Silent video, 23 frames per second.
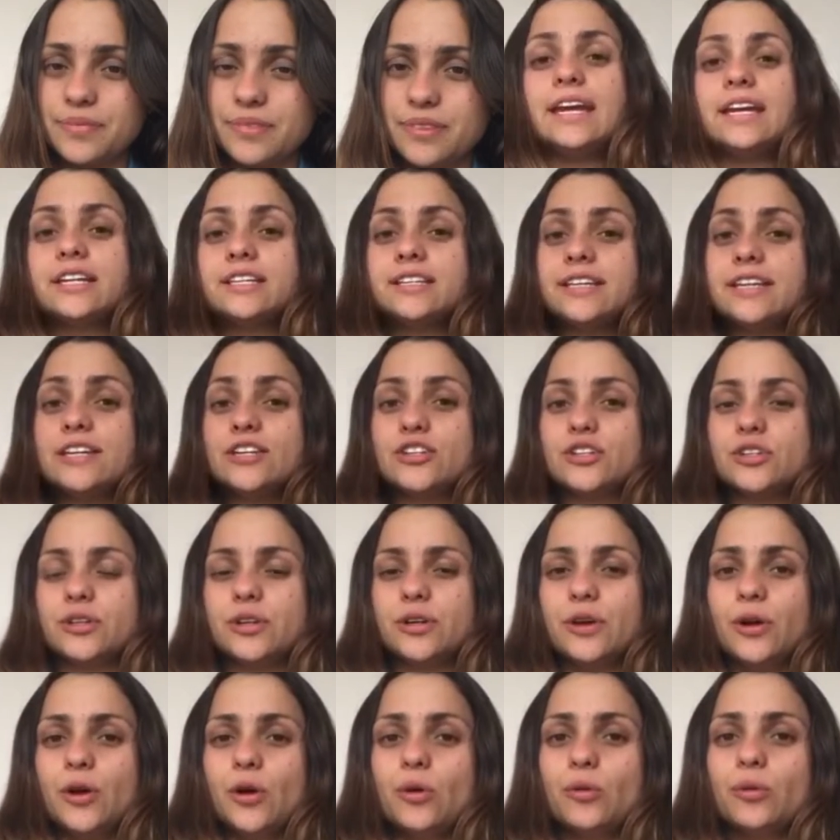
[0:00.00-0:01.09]
In
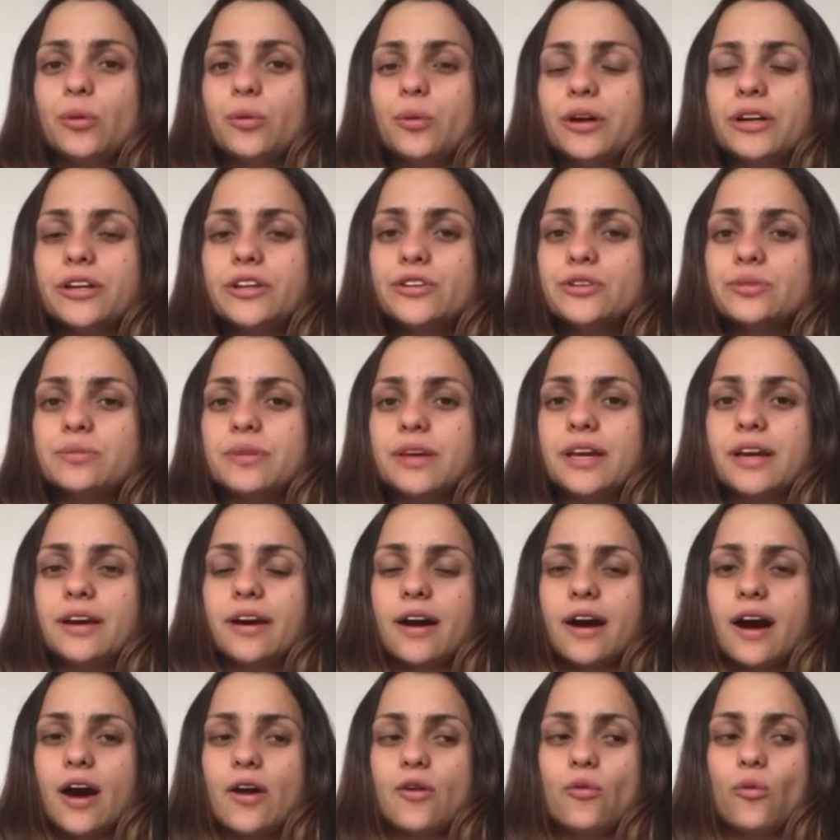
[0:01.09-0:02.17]
addition, we wanted to make
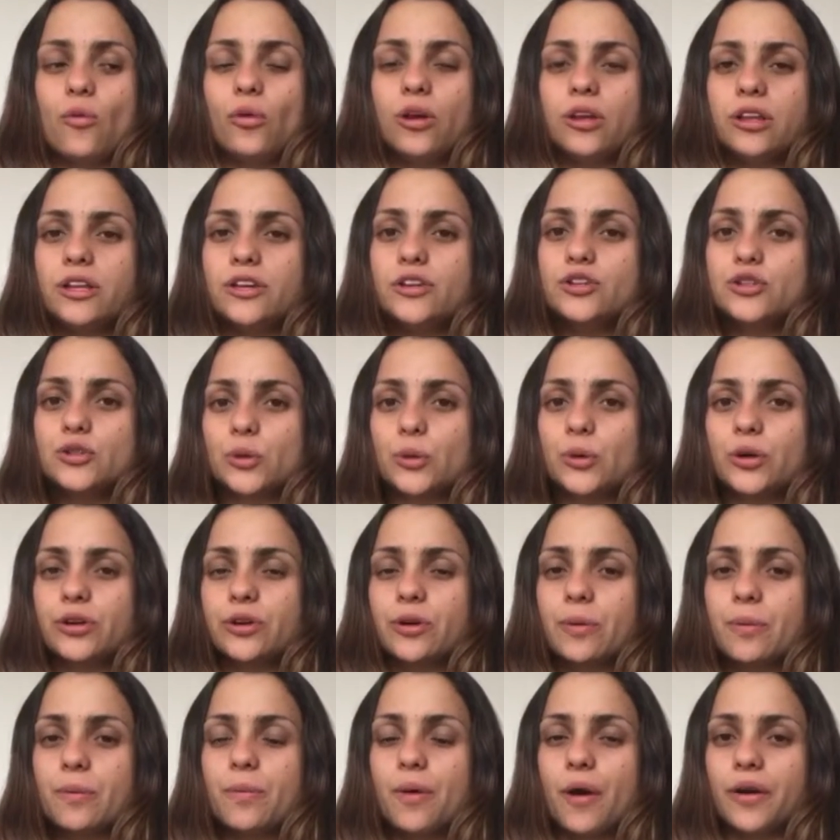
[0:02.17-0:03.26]
a really short
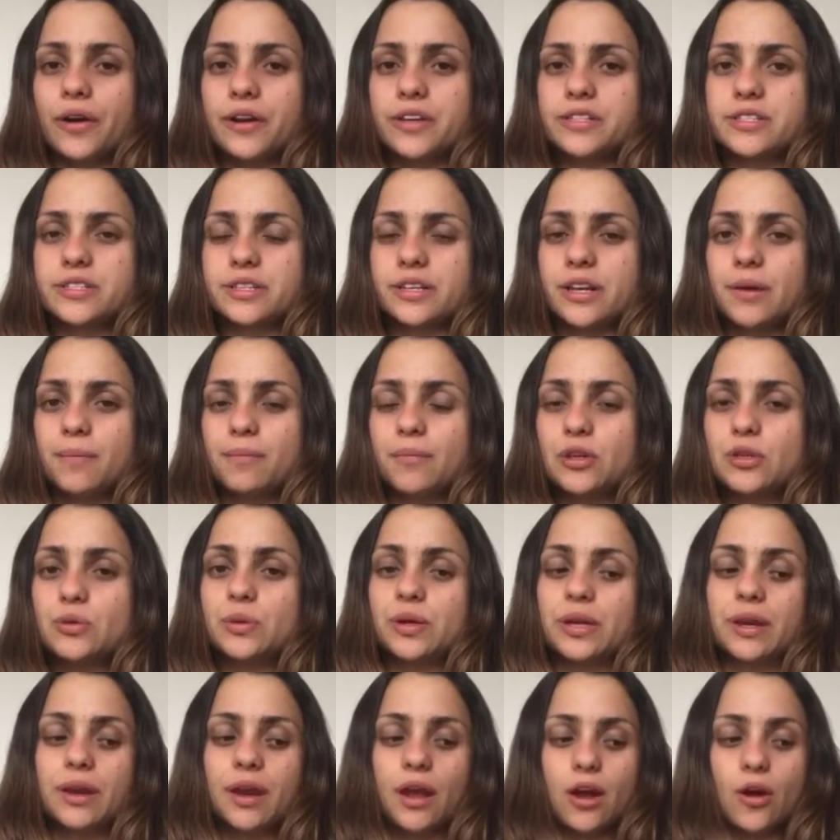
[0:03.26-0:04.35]
comparison
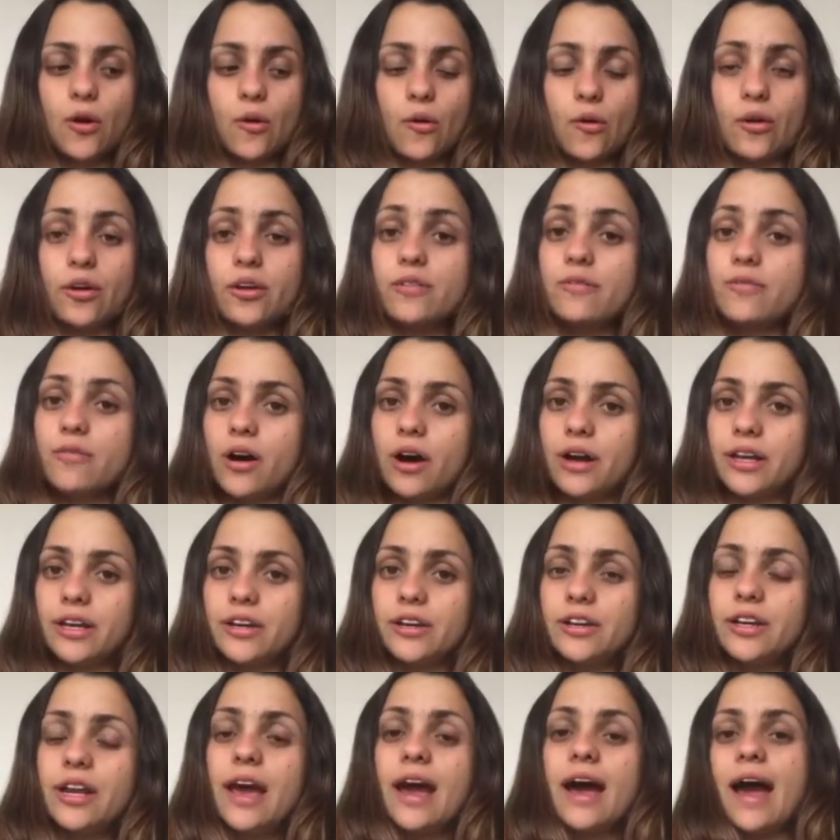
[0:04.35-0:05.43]
between Kurt
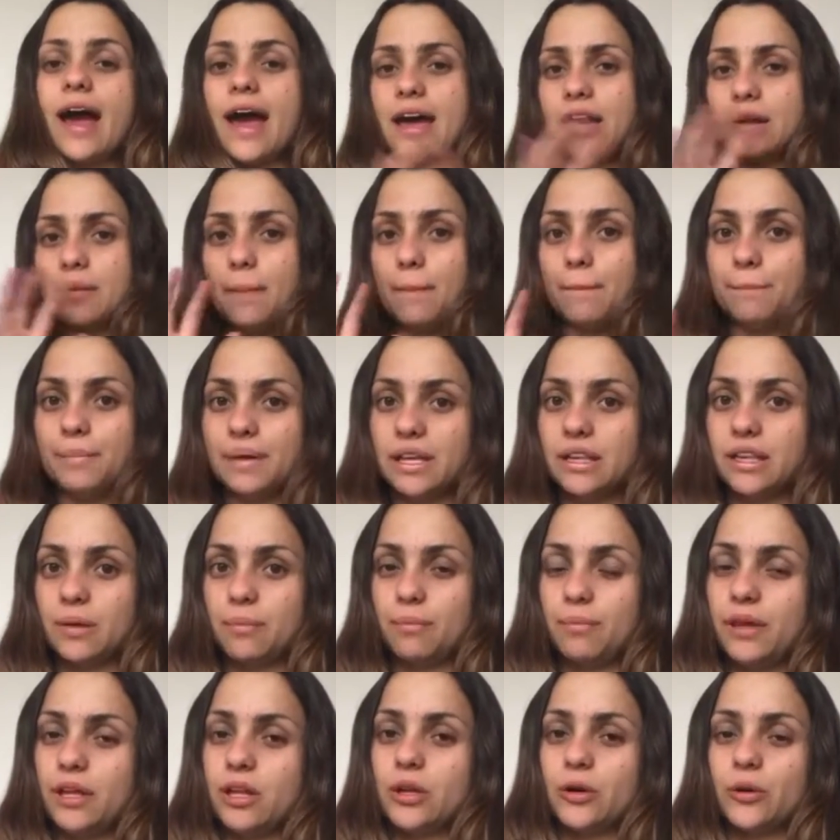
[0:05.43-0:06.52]
Vonnegut and Billy
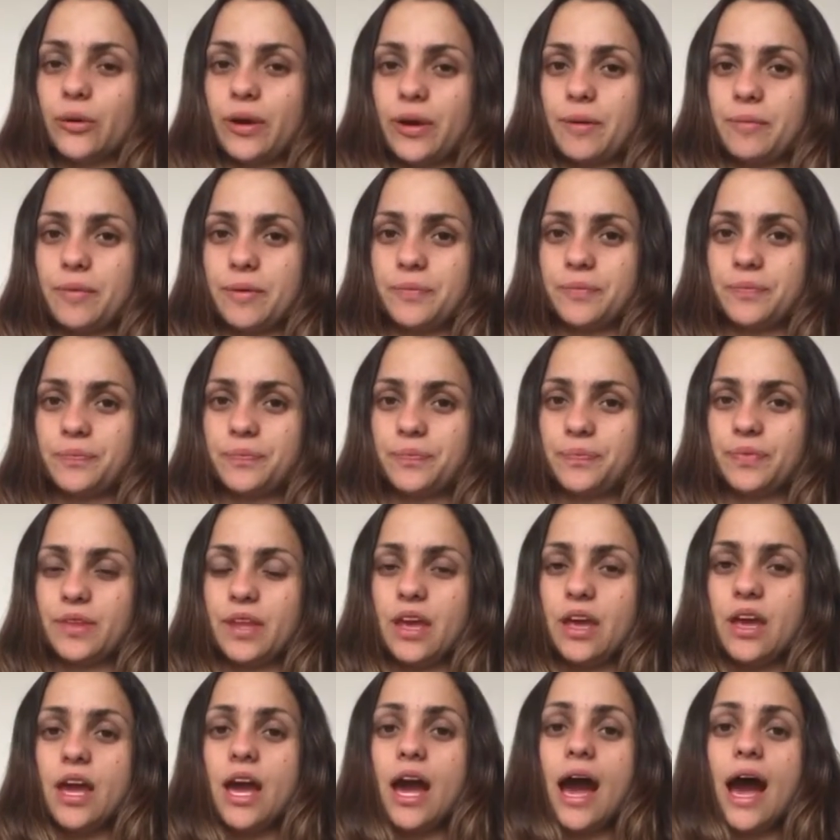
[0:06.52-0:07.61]
Pilgrim.
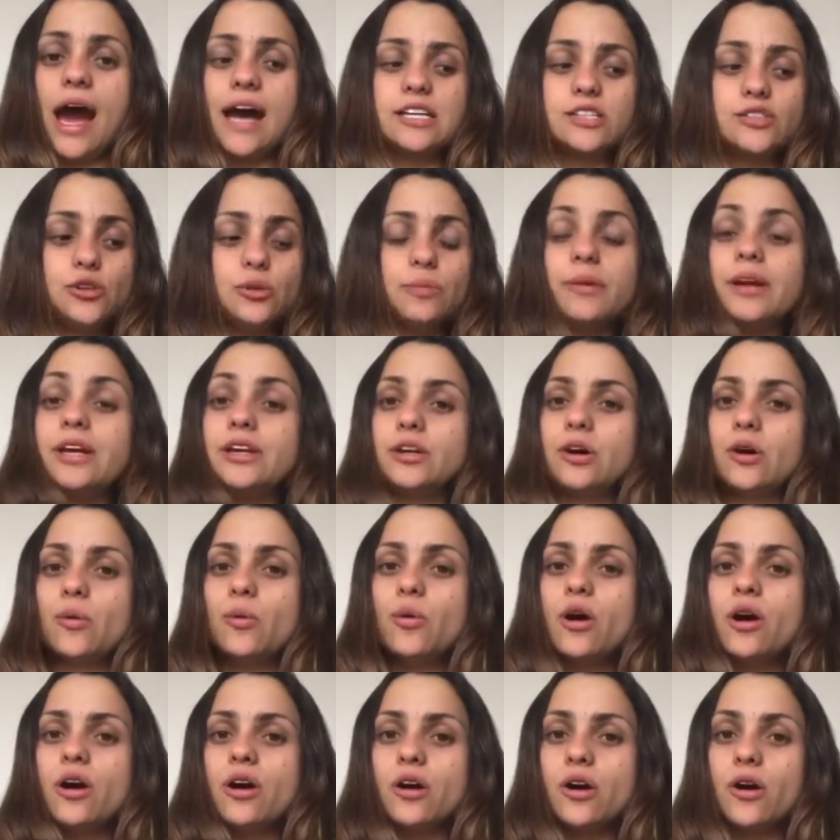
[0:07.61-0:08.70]
As you may
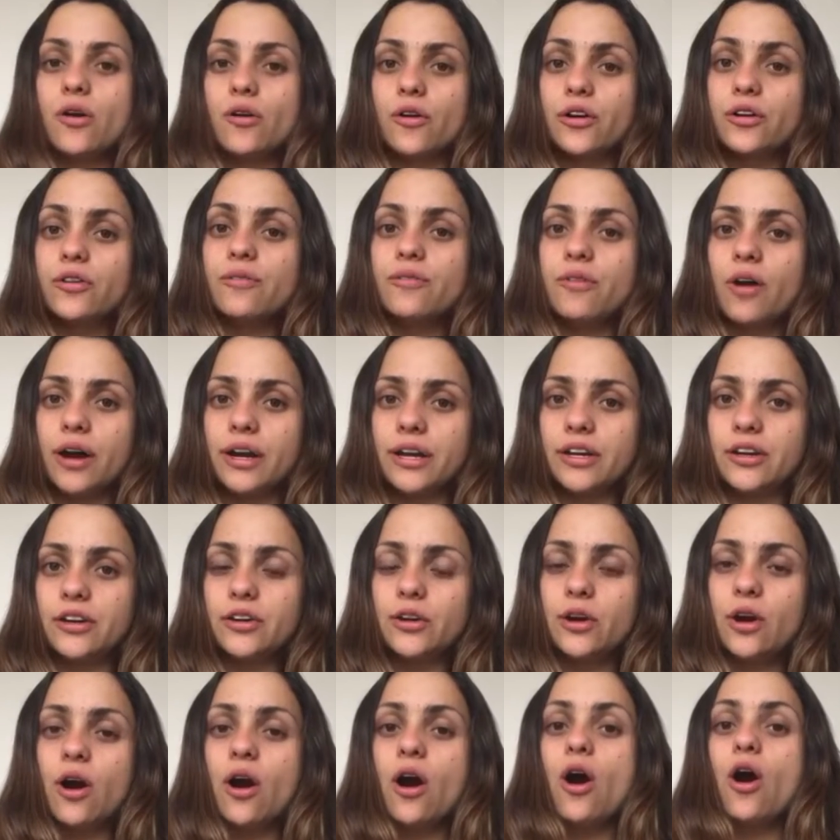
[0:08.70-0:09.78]
know, Kurt Vonnegut
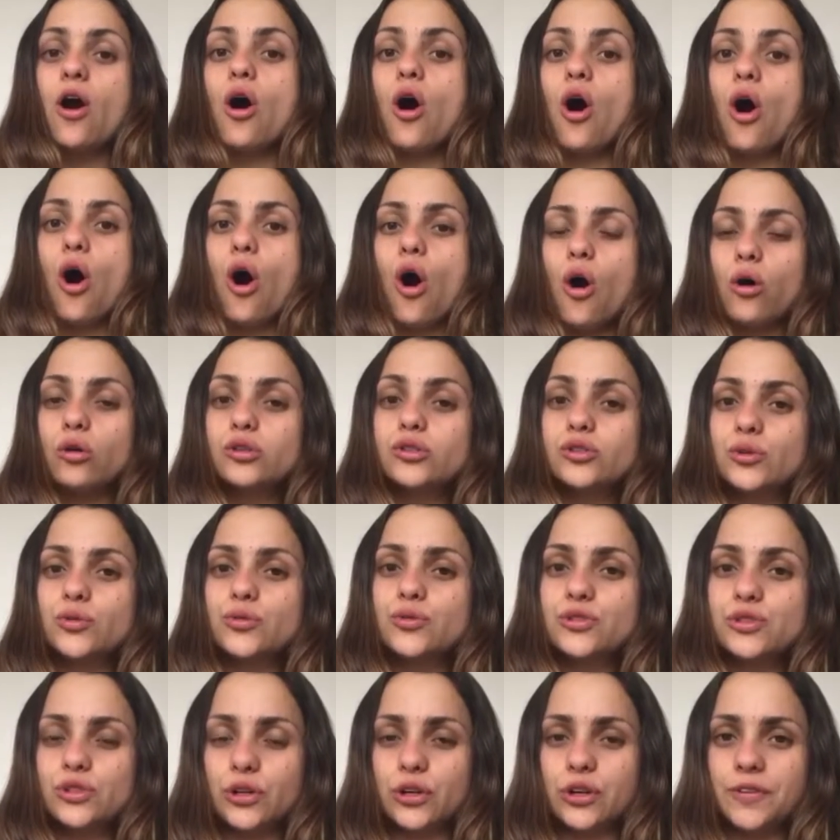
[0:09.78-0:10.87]
also
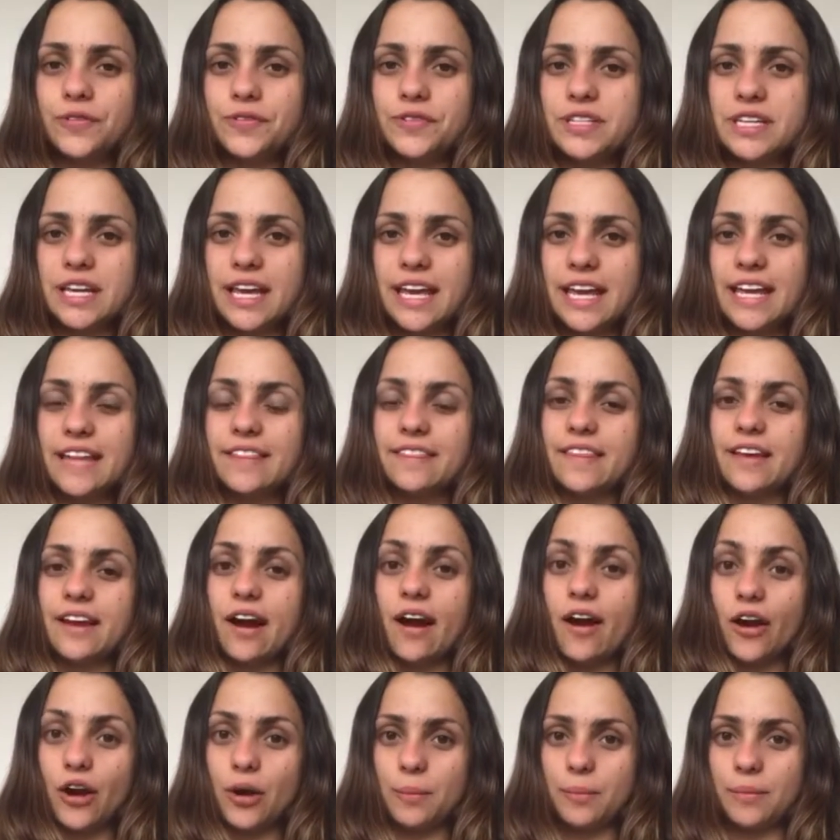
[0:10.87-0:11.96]
served in the
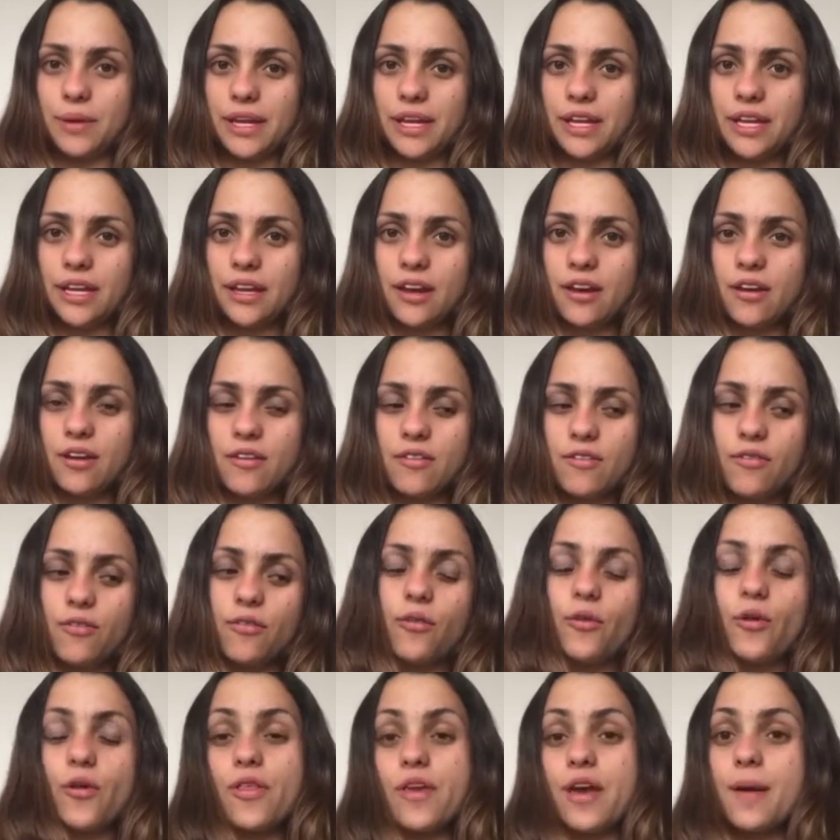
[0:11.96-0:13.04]
army
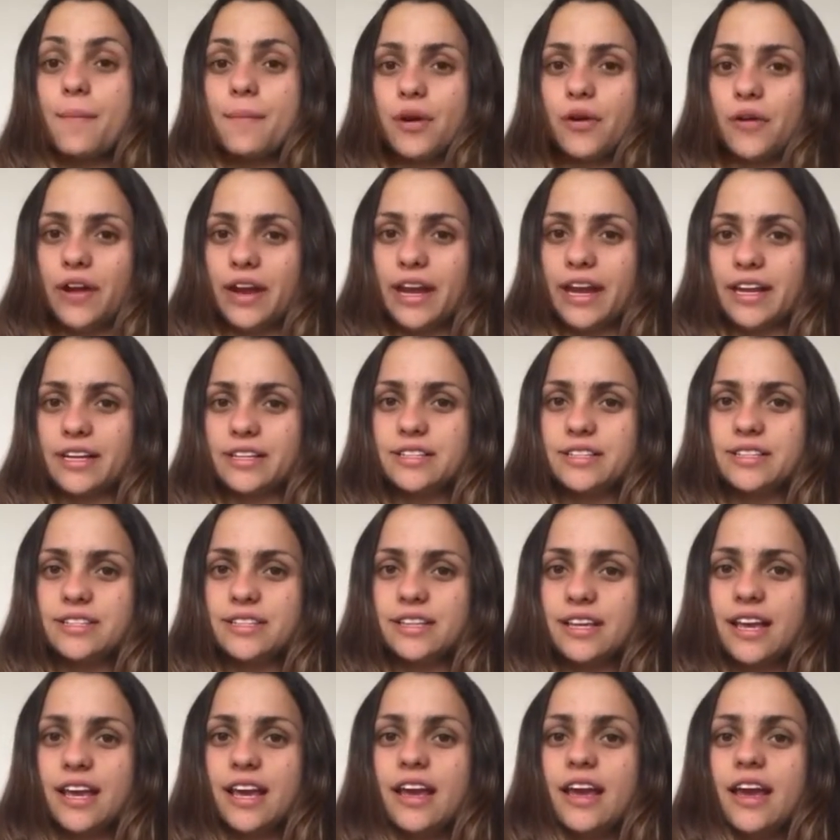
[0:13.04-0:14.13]
for the Americans
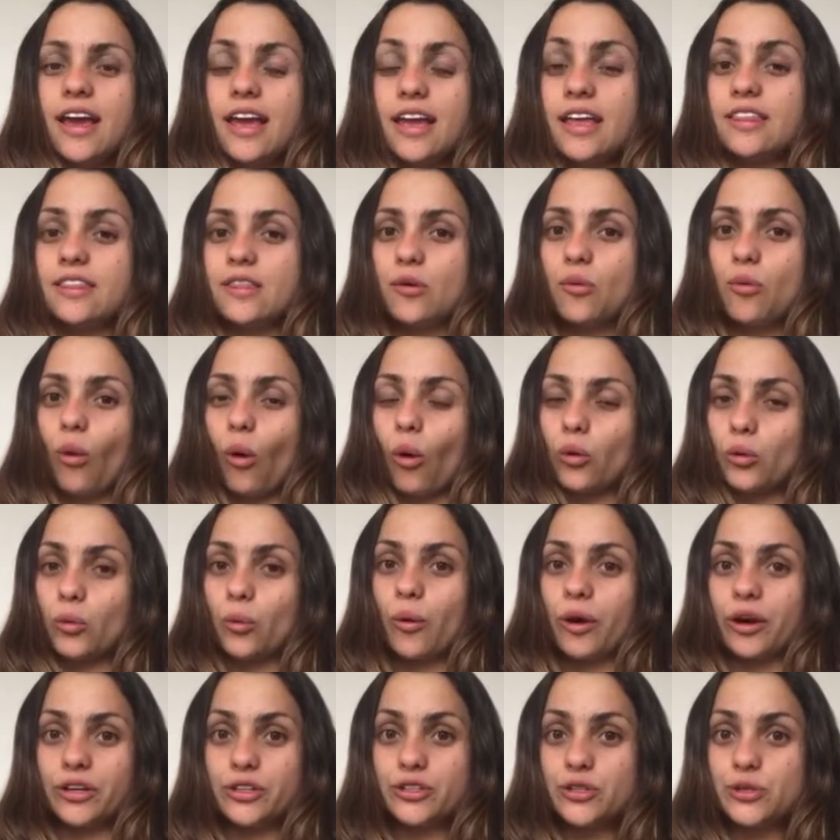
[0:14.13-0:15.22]
in the World
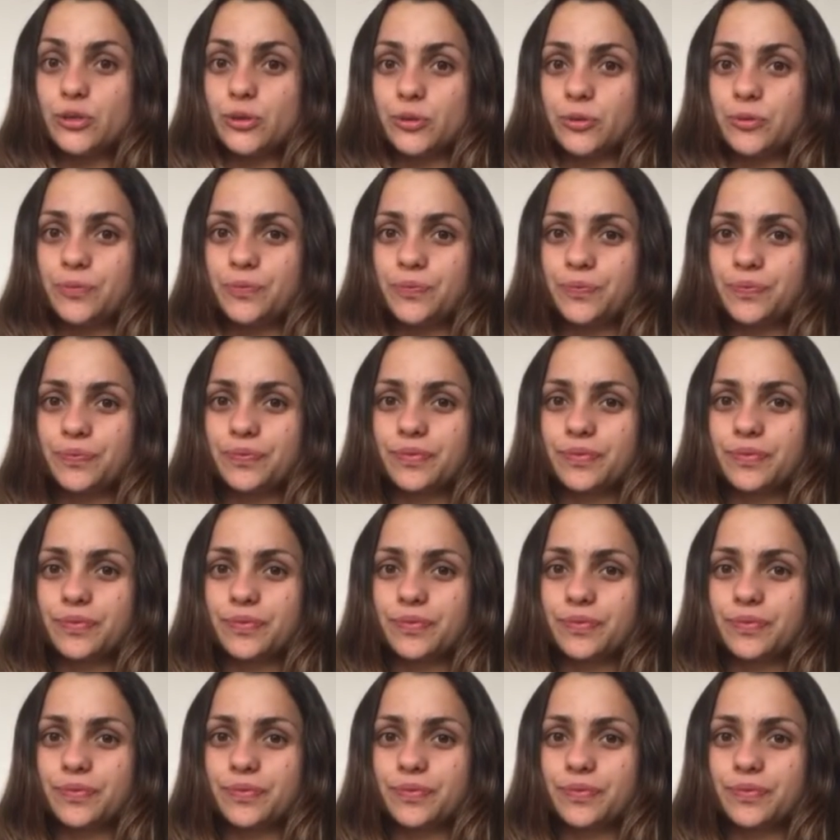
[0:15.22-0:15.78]
War II.